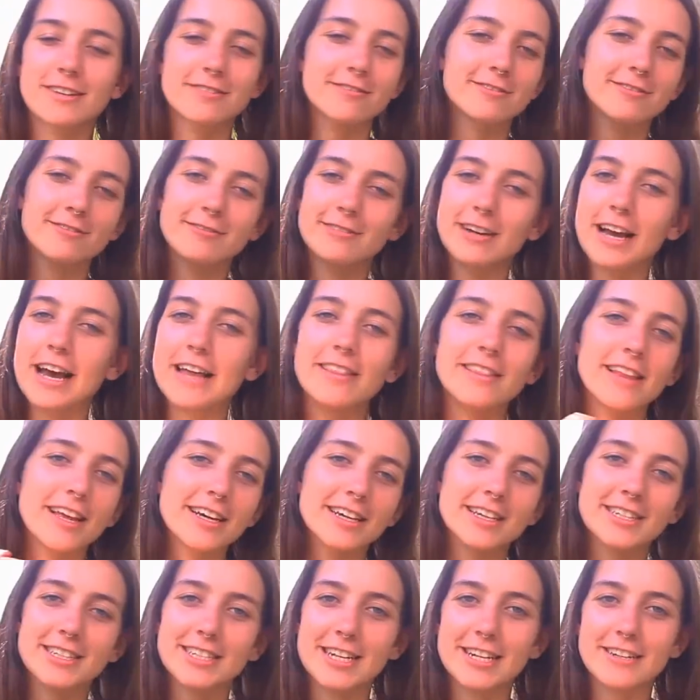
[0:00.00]
We had like
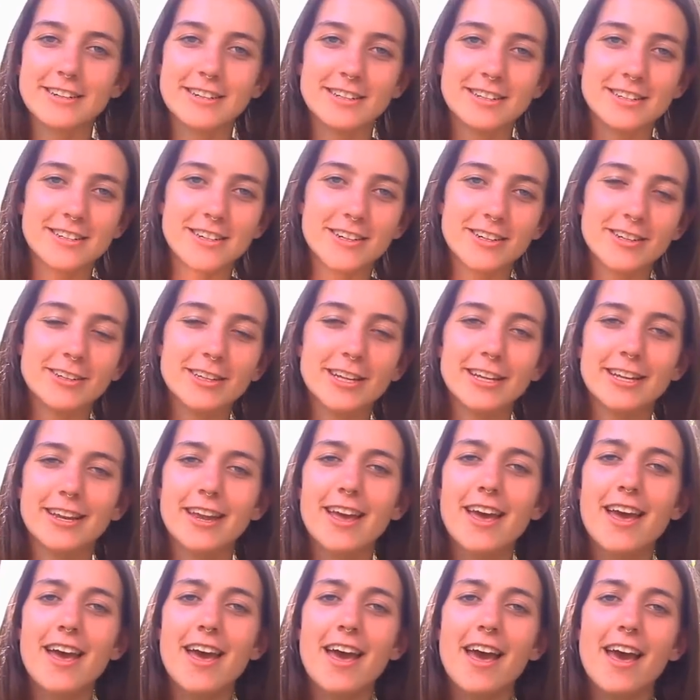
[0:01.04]
a sharing circle, and
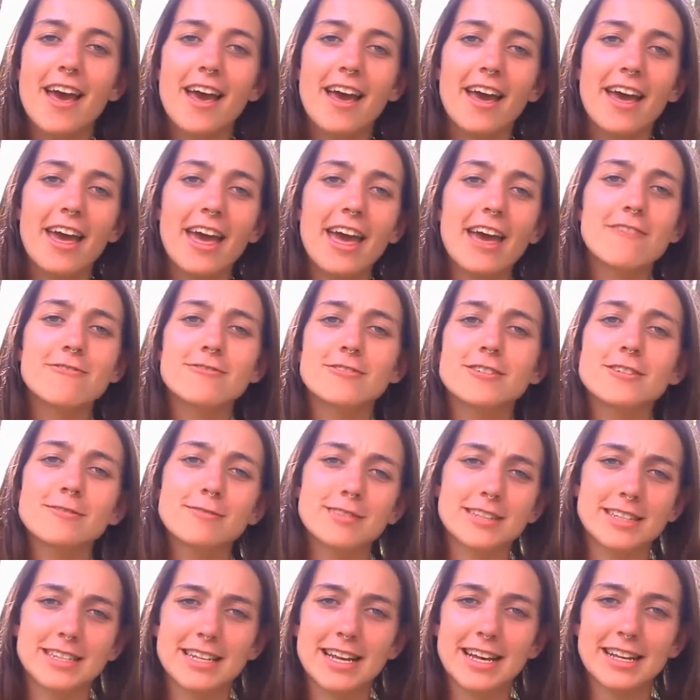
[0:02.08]
everyone
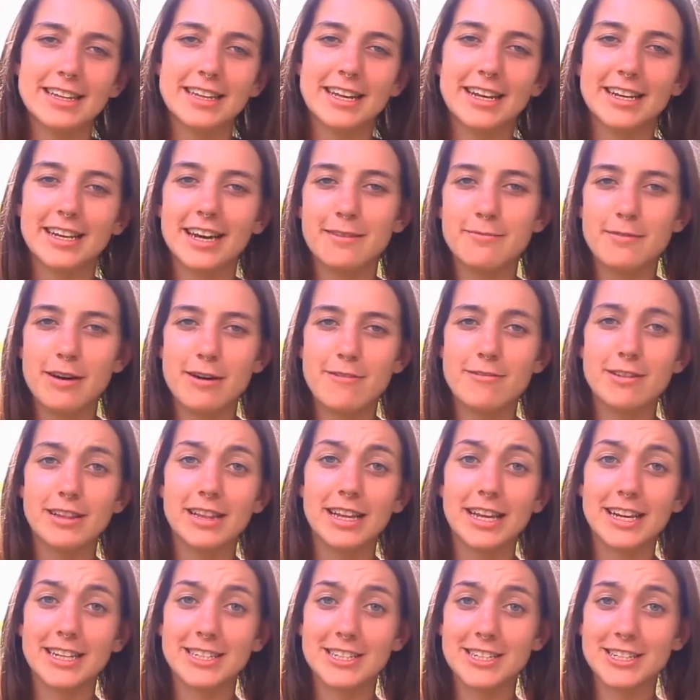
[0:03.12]
was saying like, my
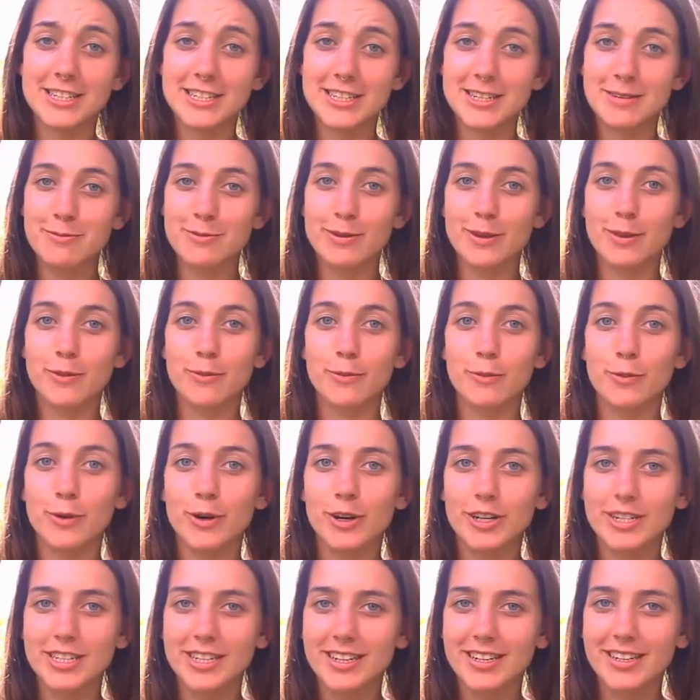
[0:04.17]
relationship with
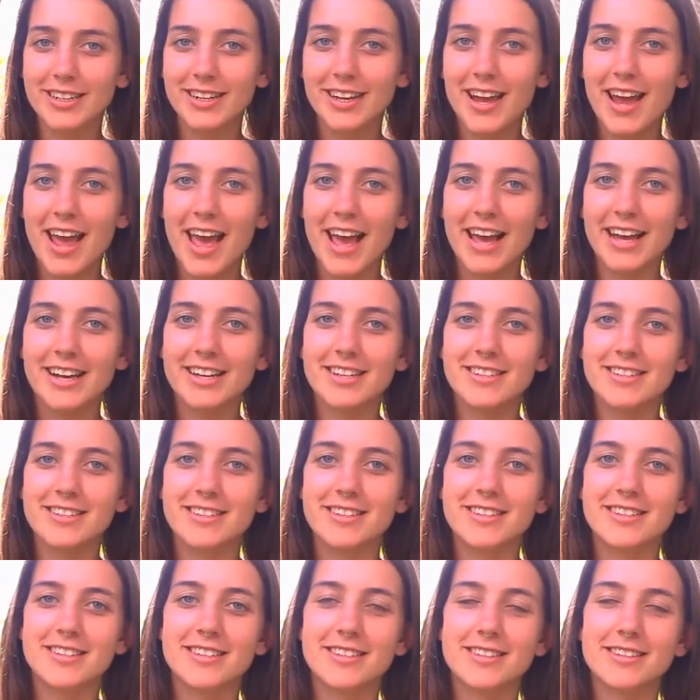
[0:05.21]
water
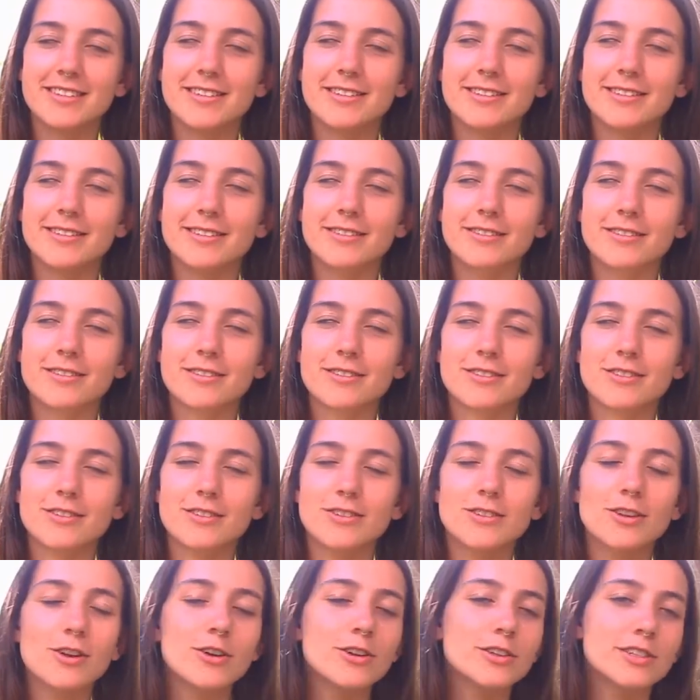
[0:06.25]
is
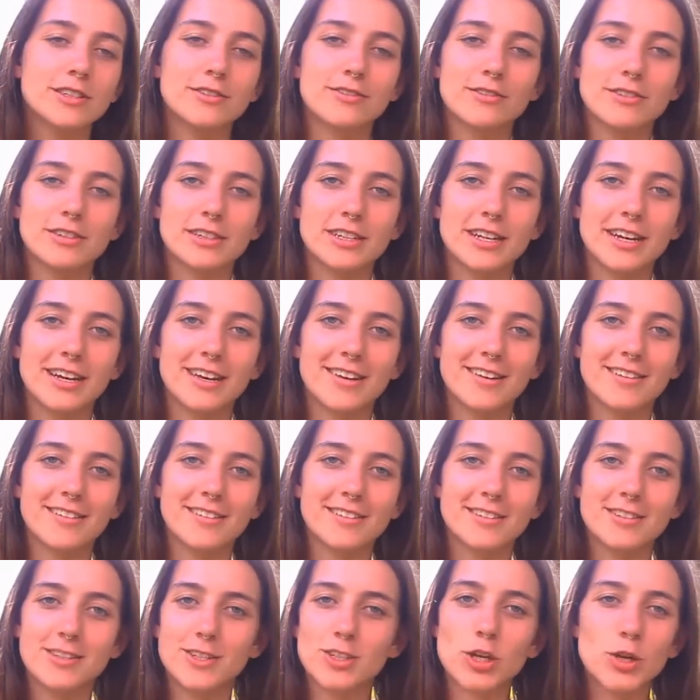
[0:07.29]
so different now,
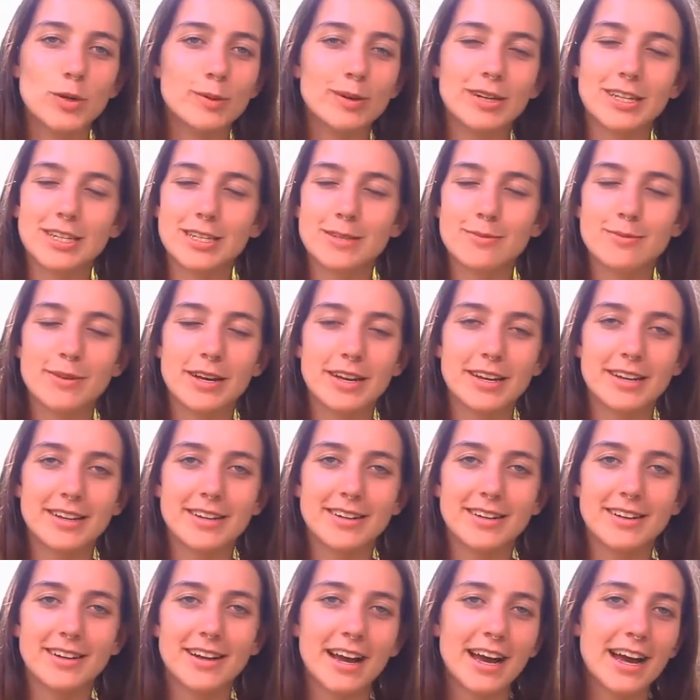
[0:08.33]
so much
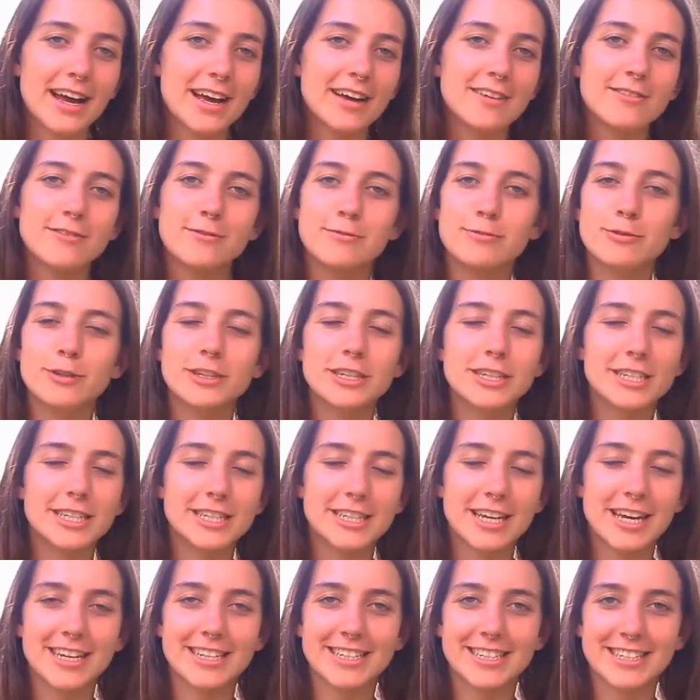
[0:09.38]
better. I have
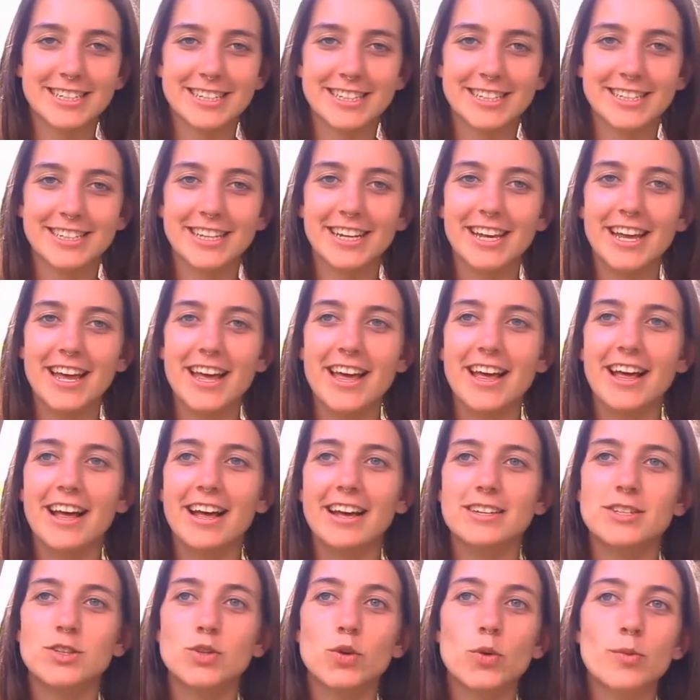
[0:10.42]
appreciation.
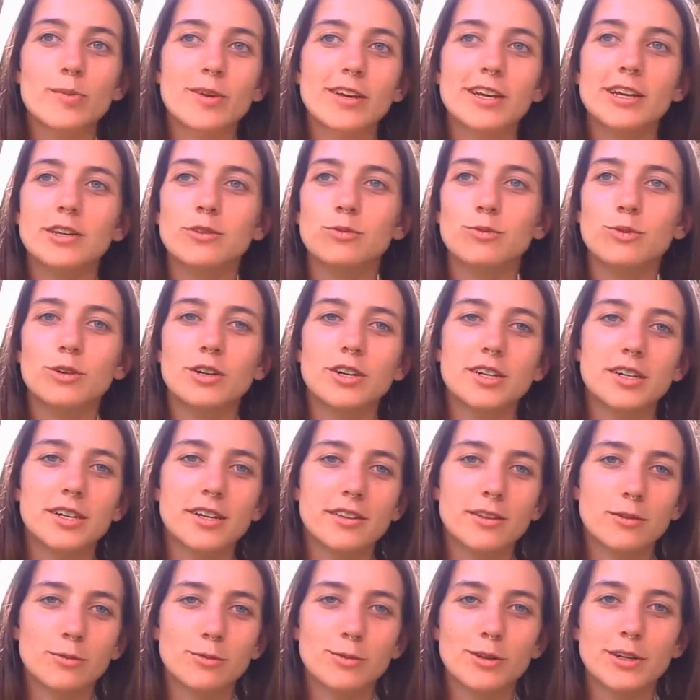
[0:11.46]
Swimming in
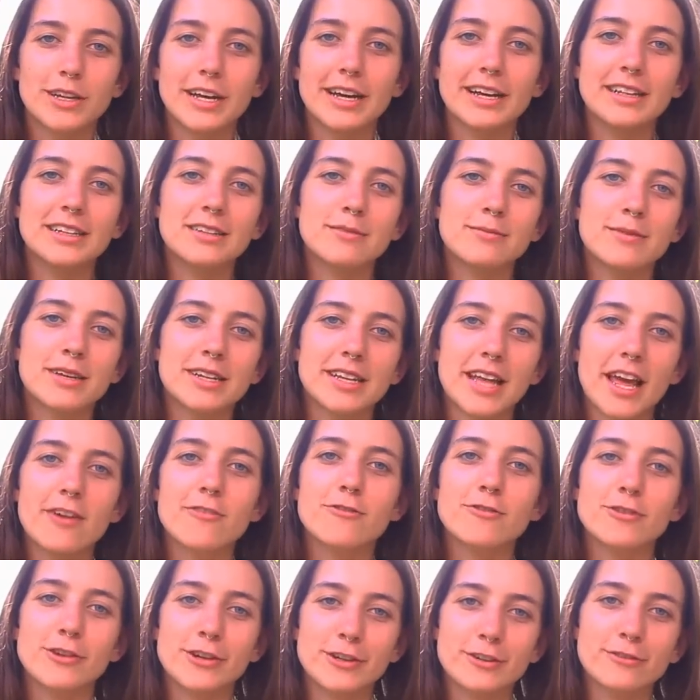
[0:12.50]
water, the water element,
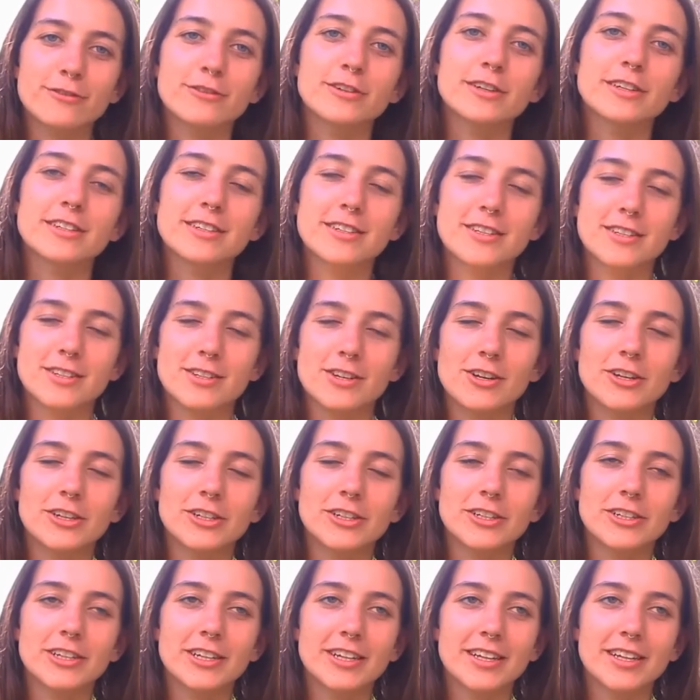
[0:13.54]
everyone feels so